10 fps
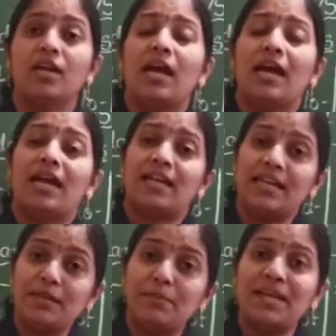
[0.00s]
and
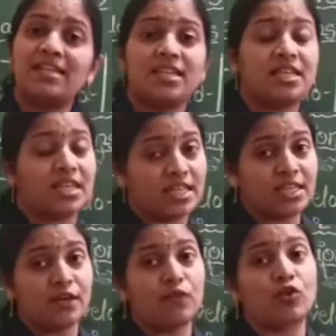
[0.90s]
it makes it
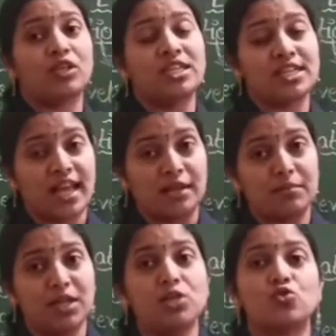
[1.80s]
easier for these
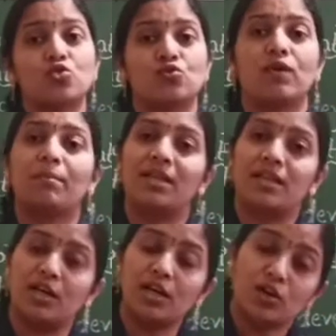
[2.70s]
animals to swim in
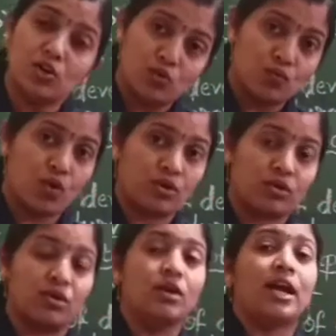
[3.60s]
the water.